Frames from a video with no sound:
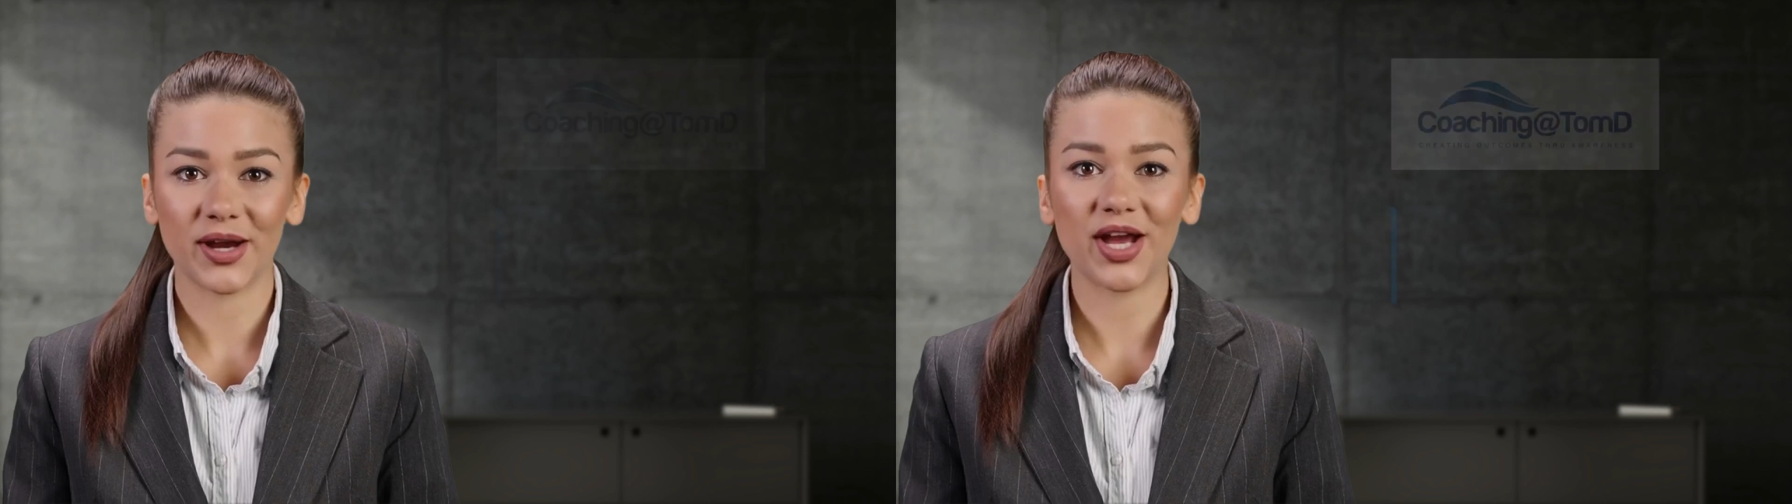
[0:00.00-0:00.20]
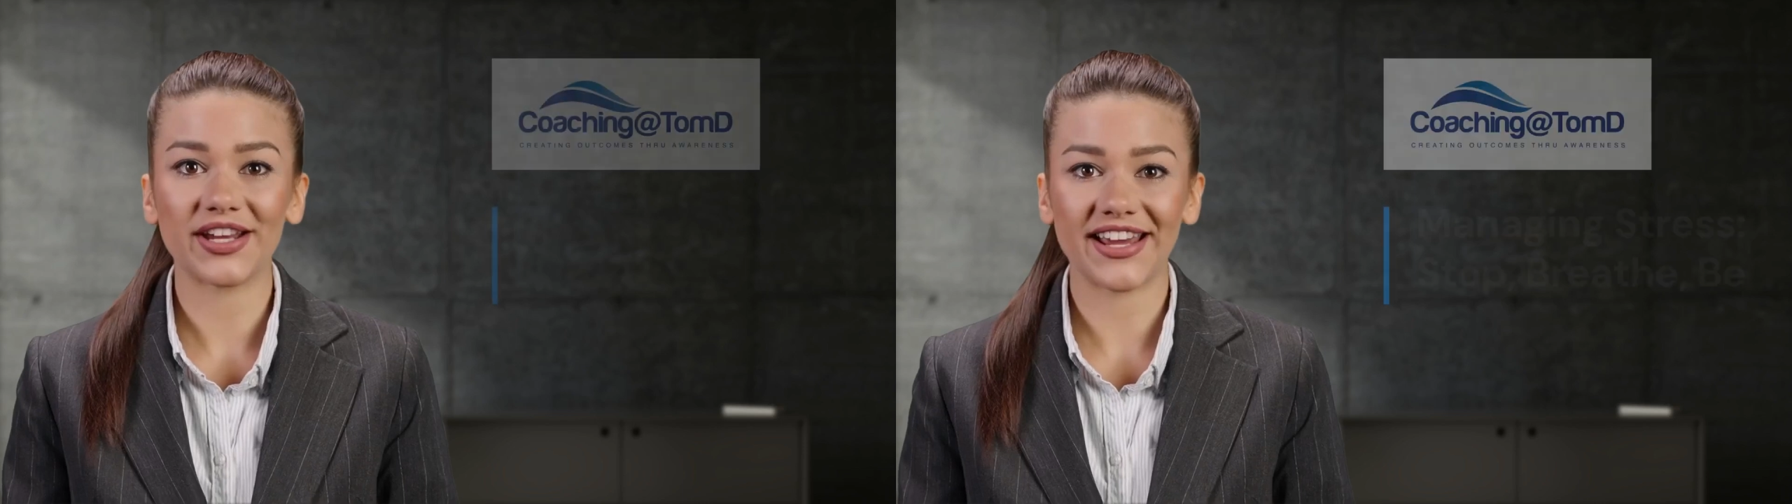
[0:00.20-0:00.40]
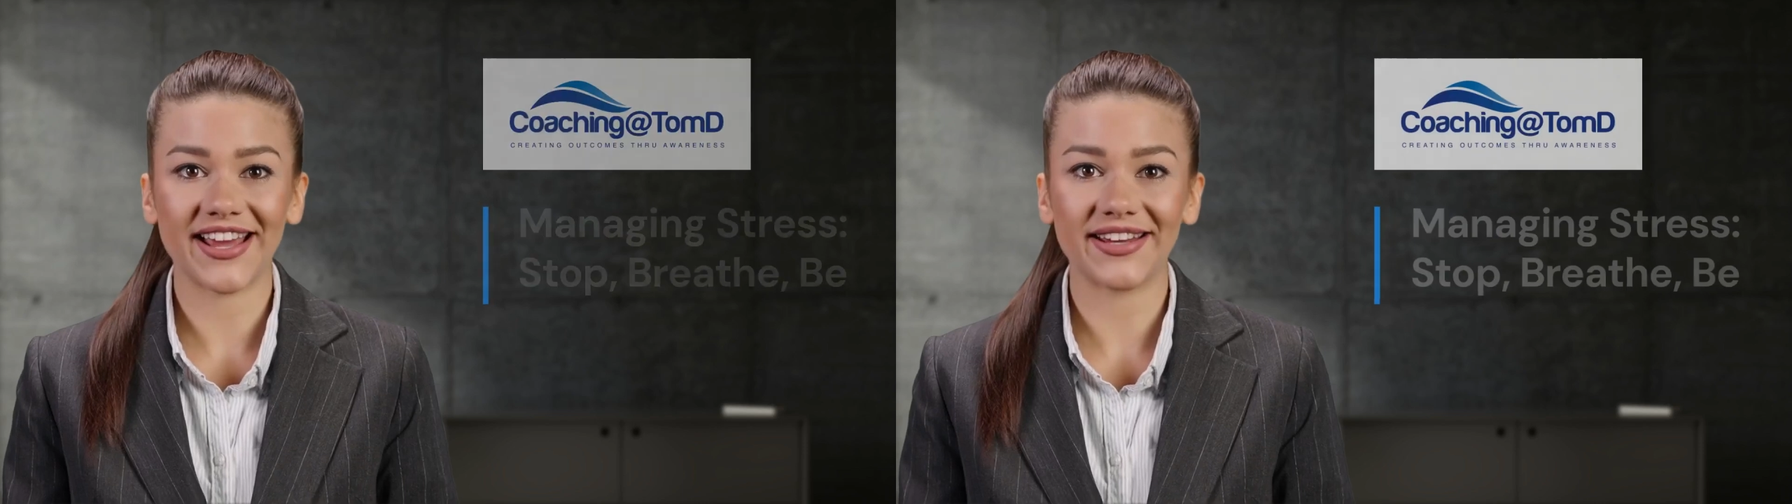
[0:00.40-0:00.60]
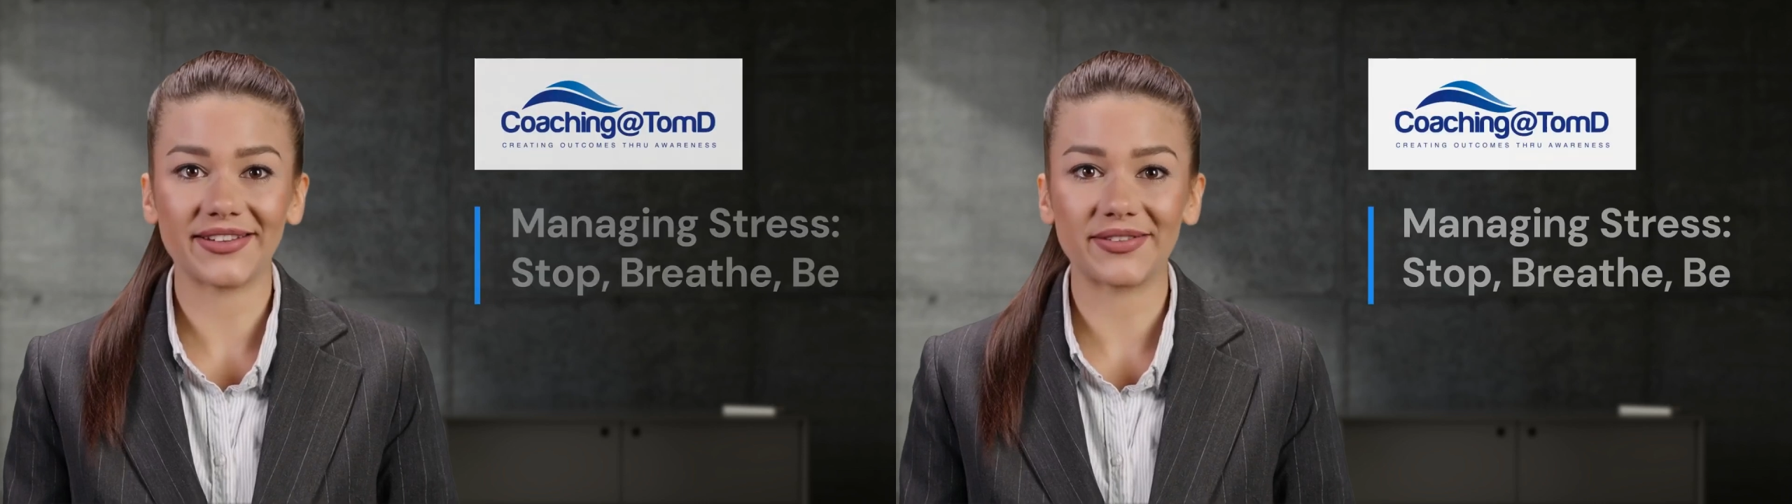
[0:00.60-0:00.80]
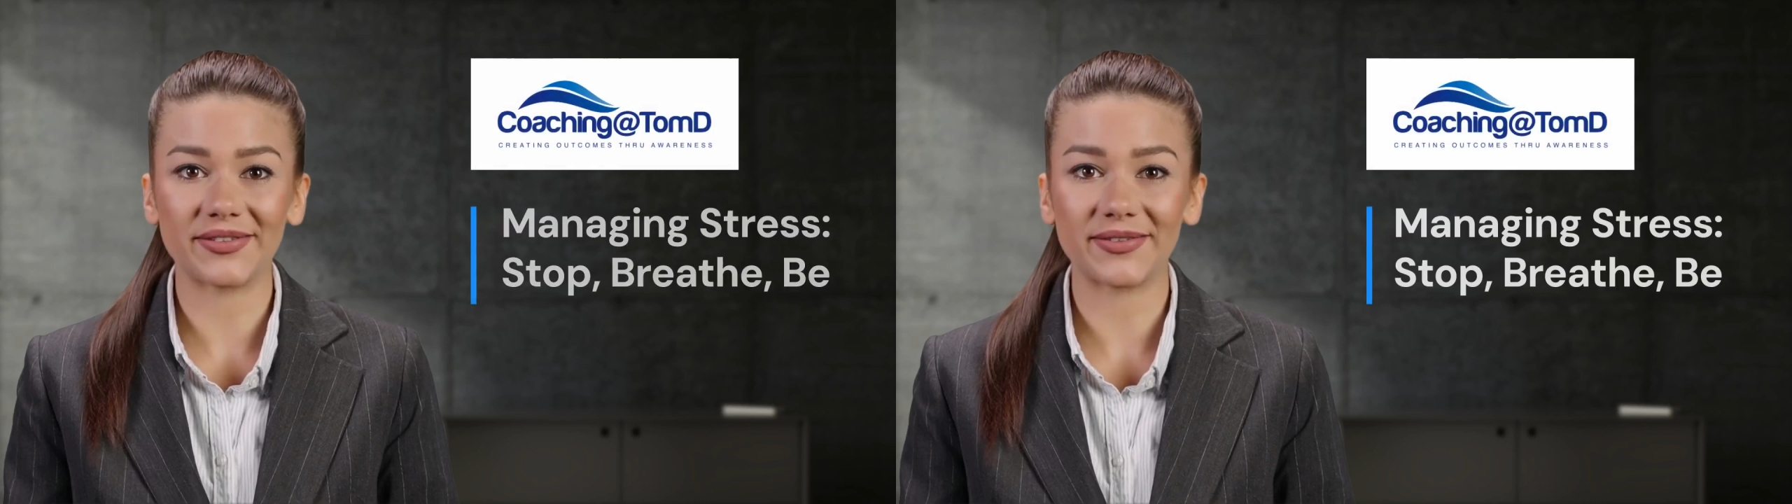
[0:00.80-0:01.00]
Hi there.
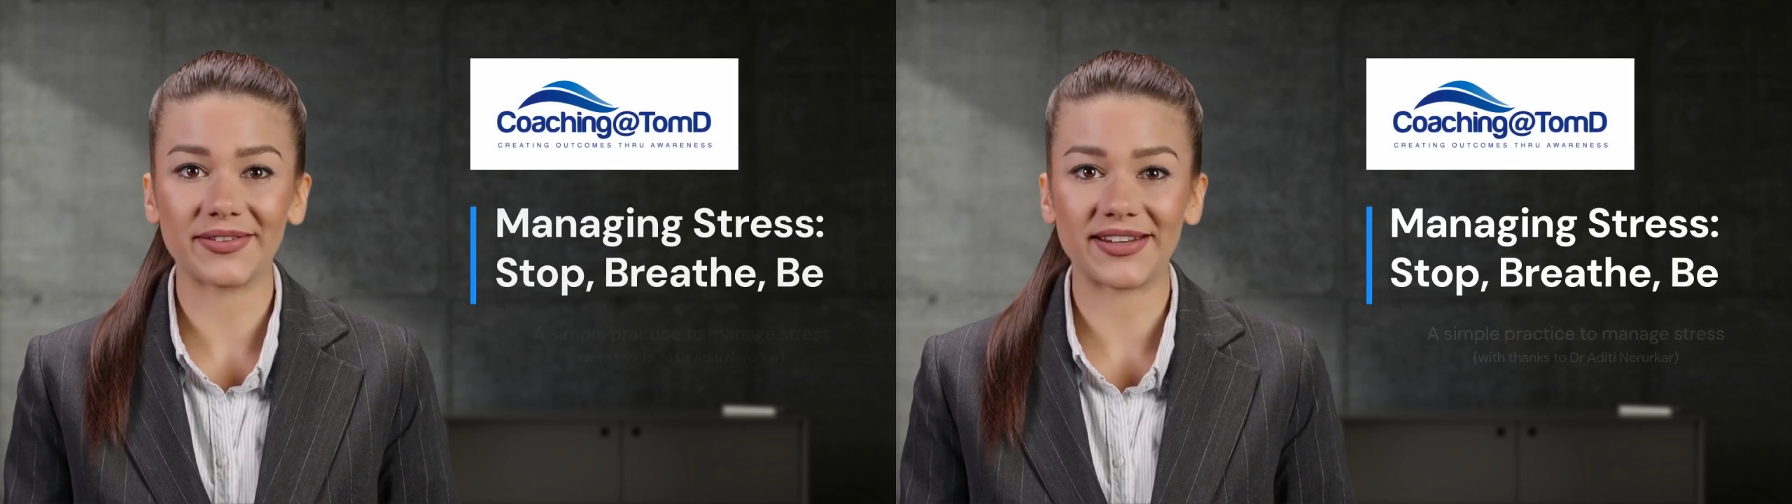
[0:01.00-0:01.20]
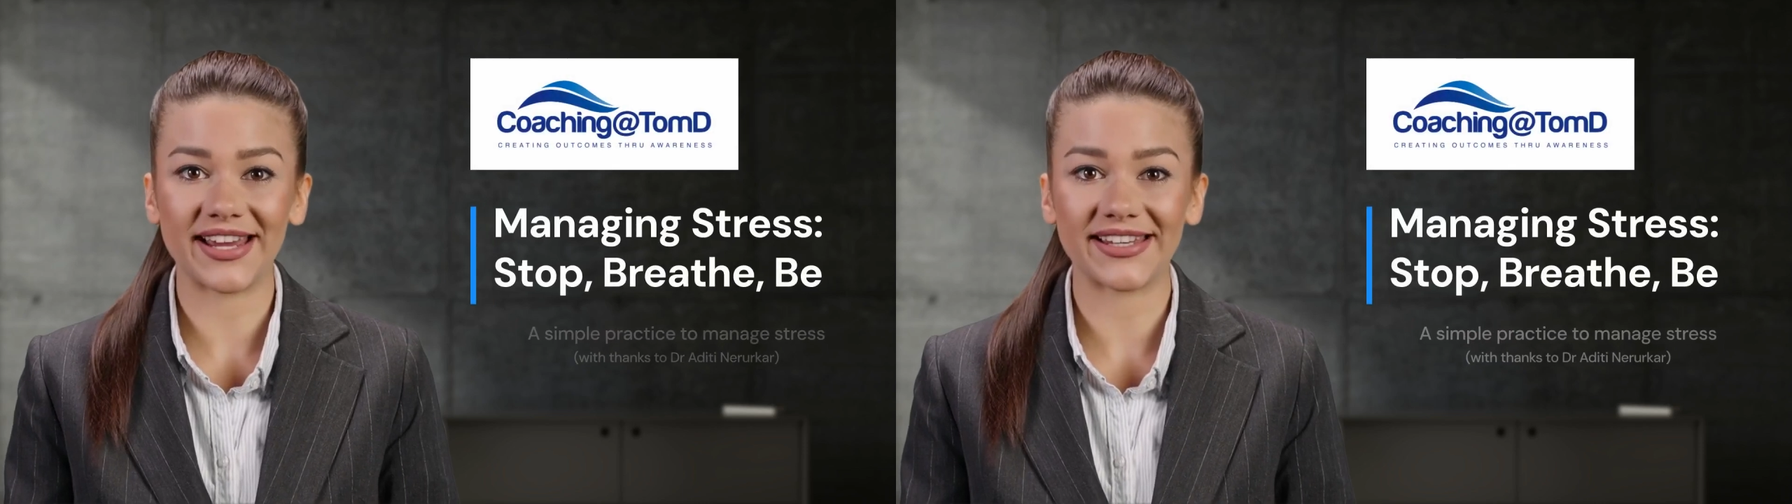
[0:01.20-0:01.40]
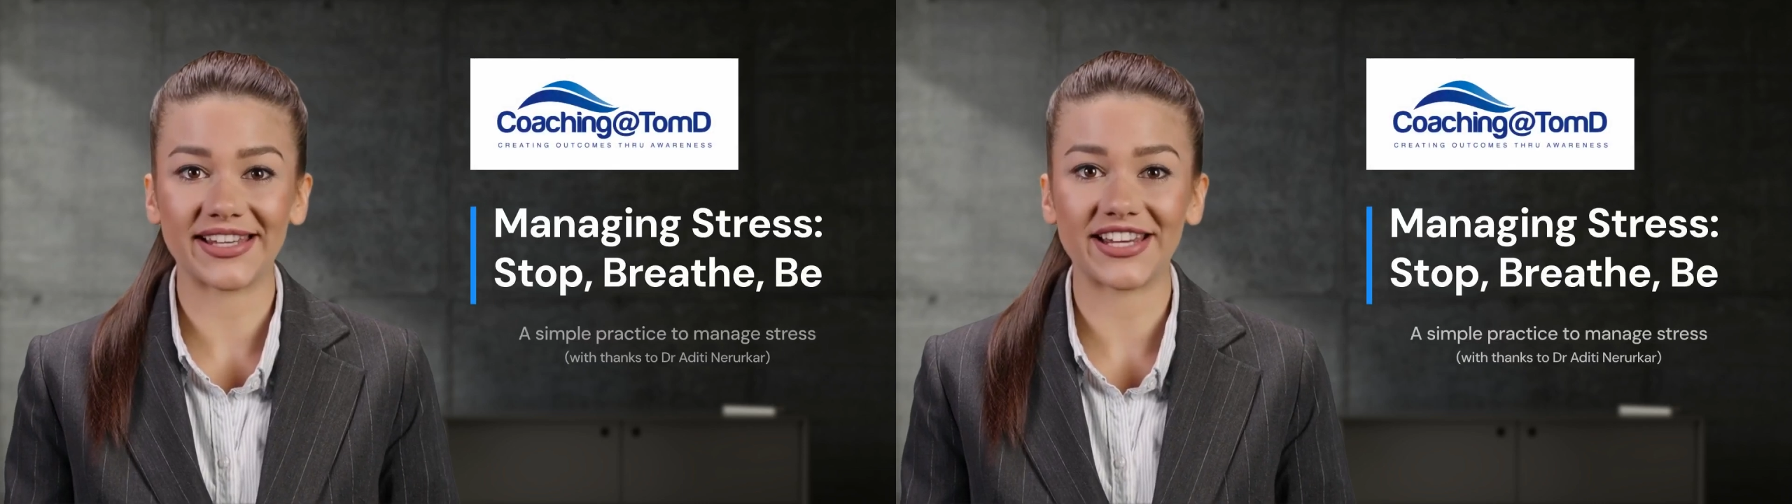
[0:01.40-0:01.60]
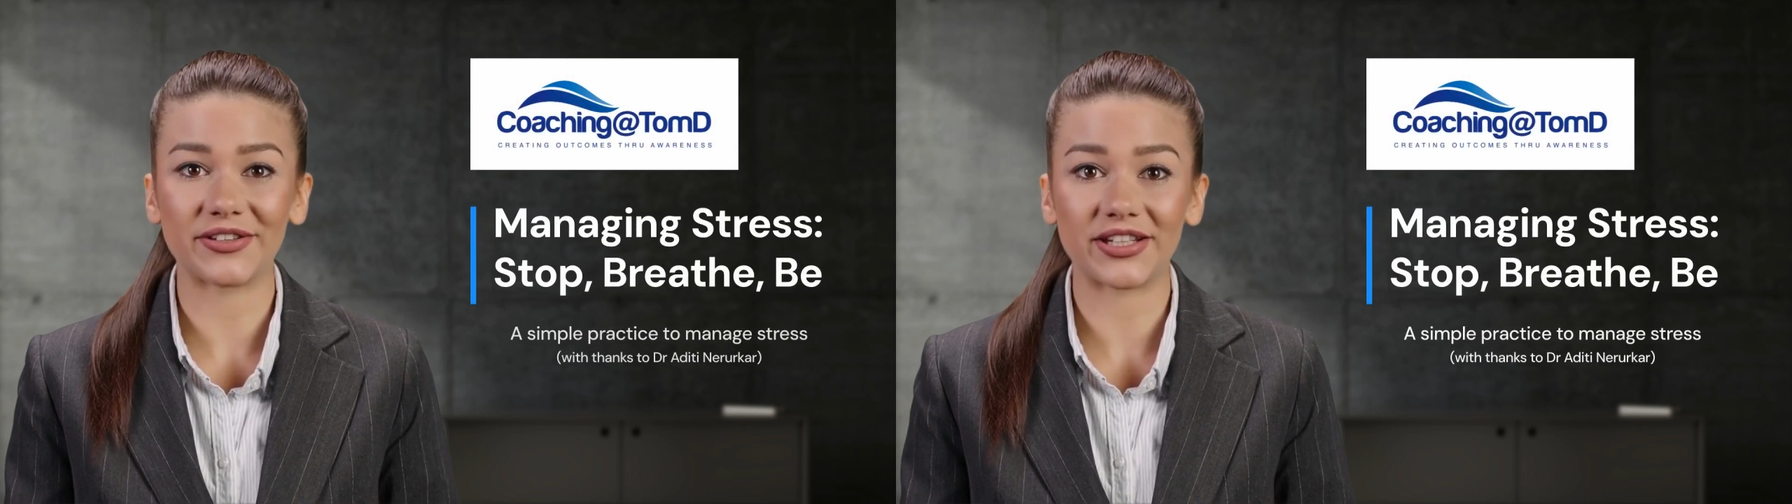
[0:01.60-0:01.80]
Daisy here